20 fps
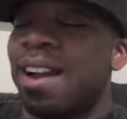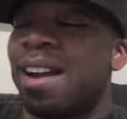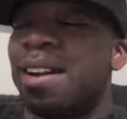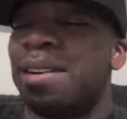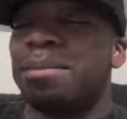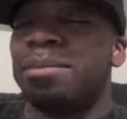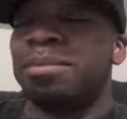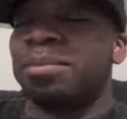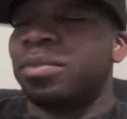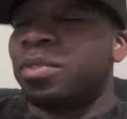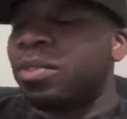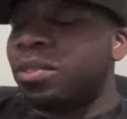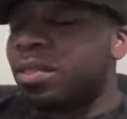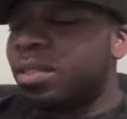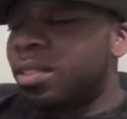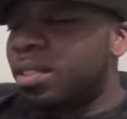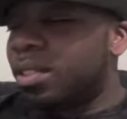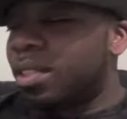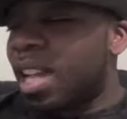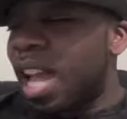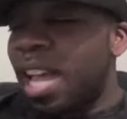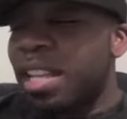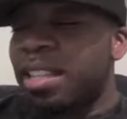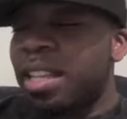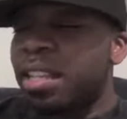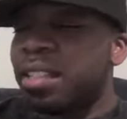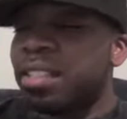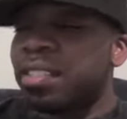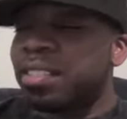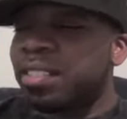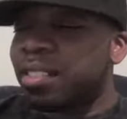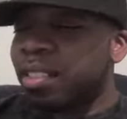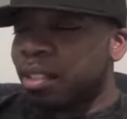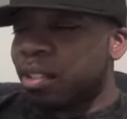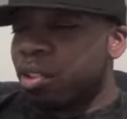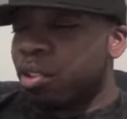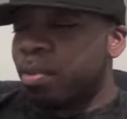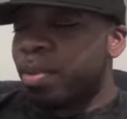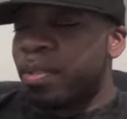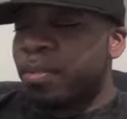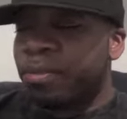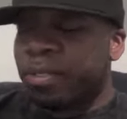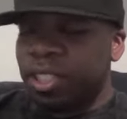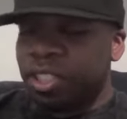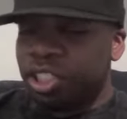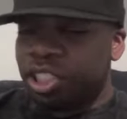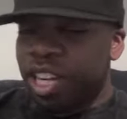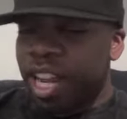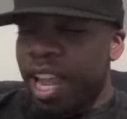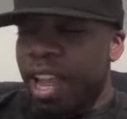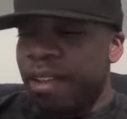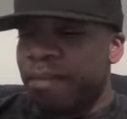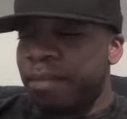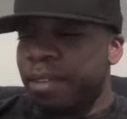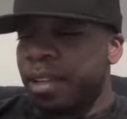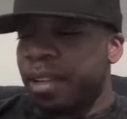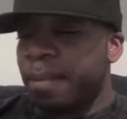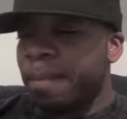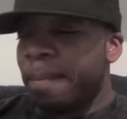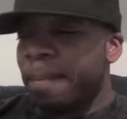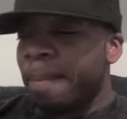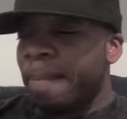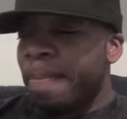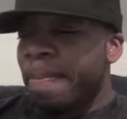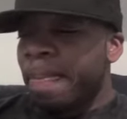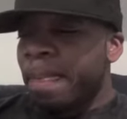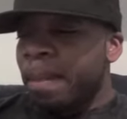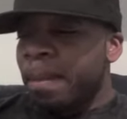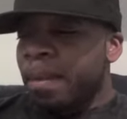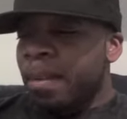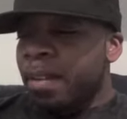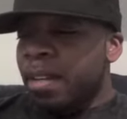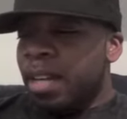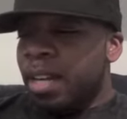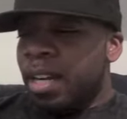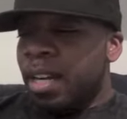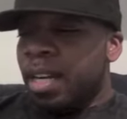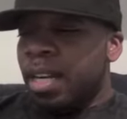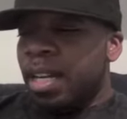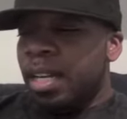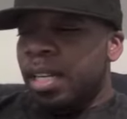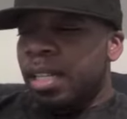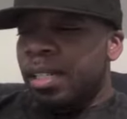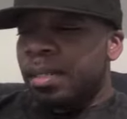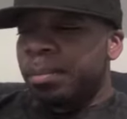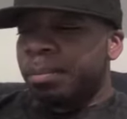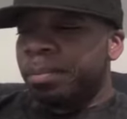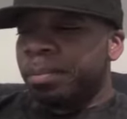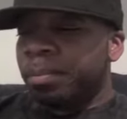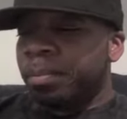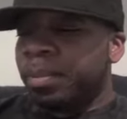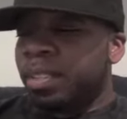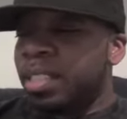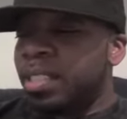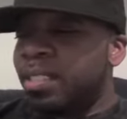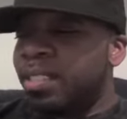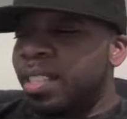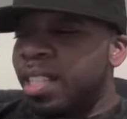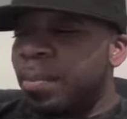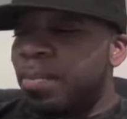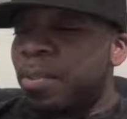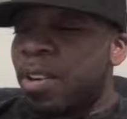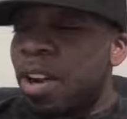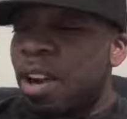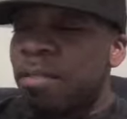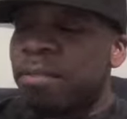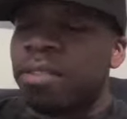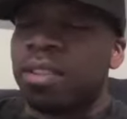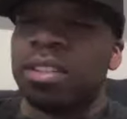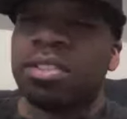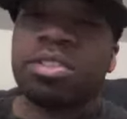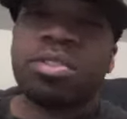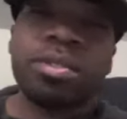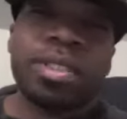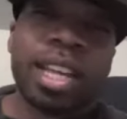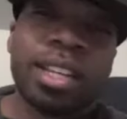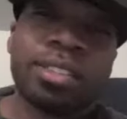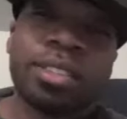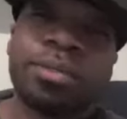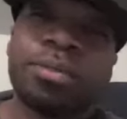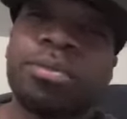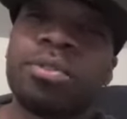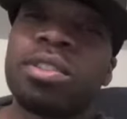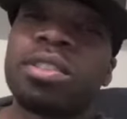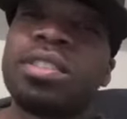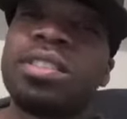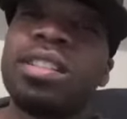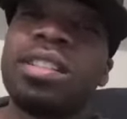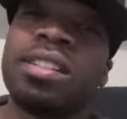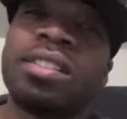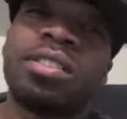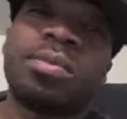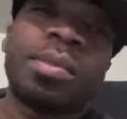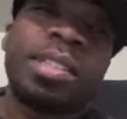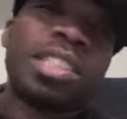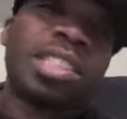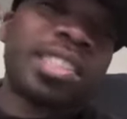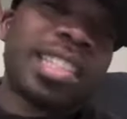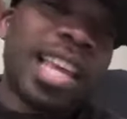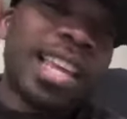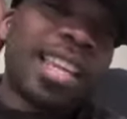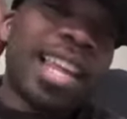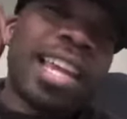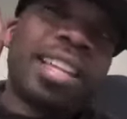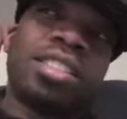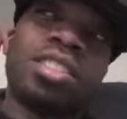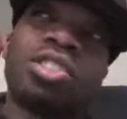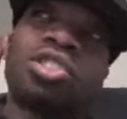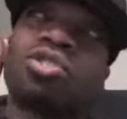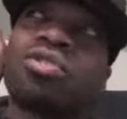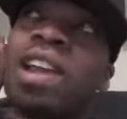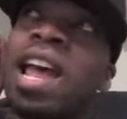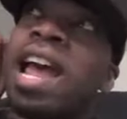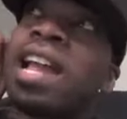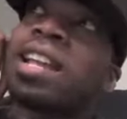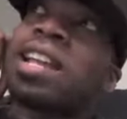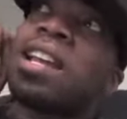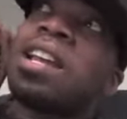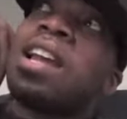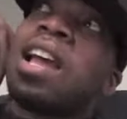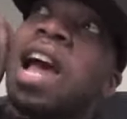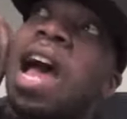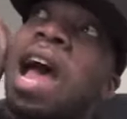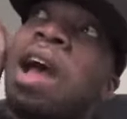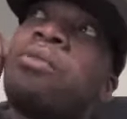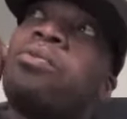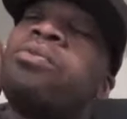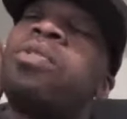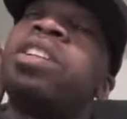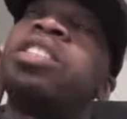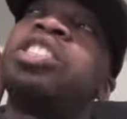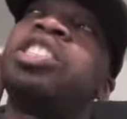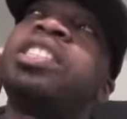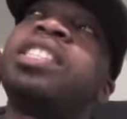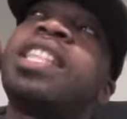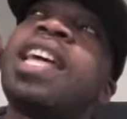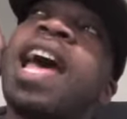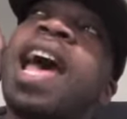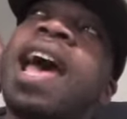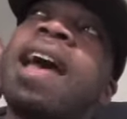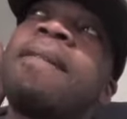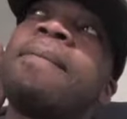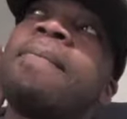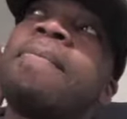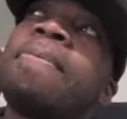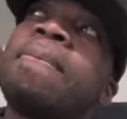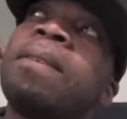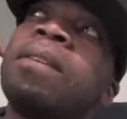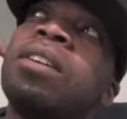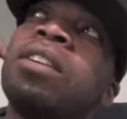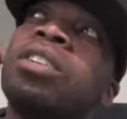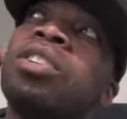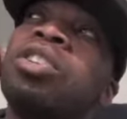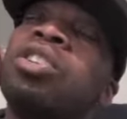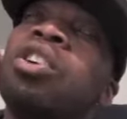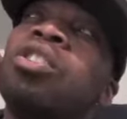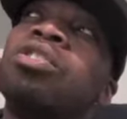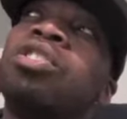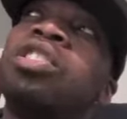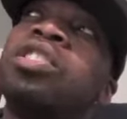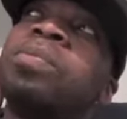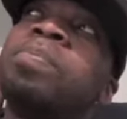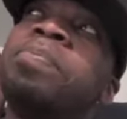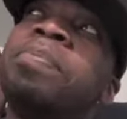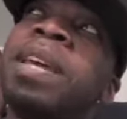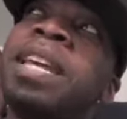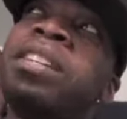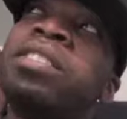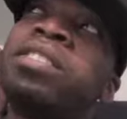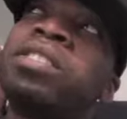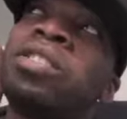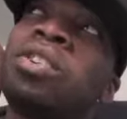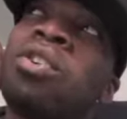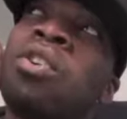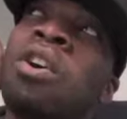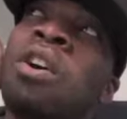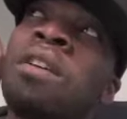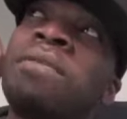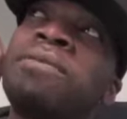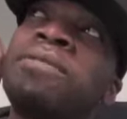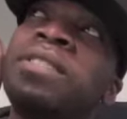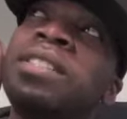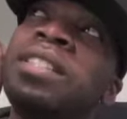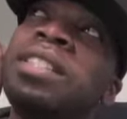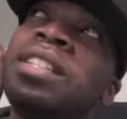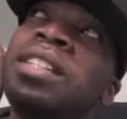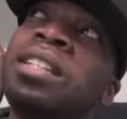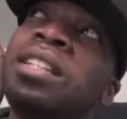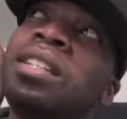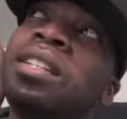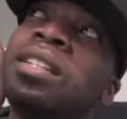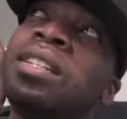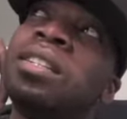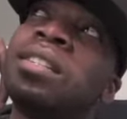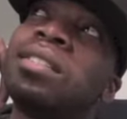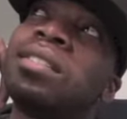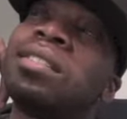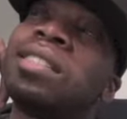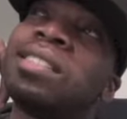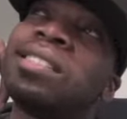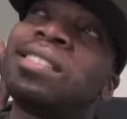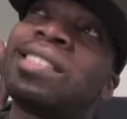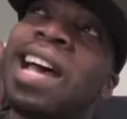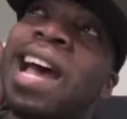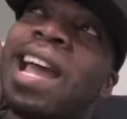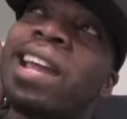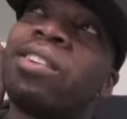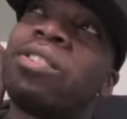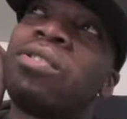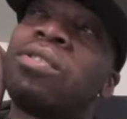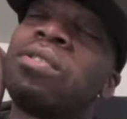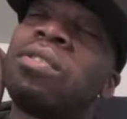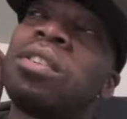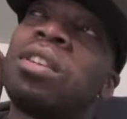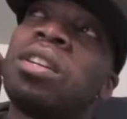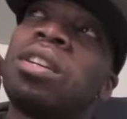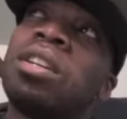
um, I think this is a little bit feature heavy. Um, the deep cover 2014, as much as I like the track, I wish that, you know, just based off the the title,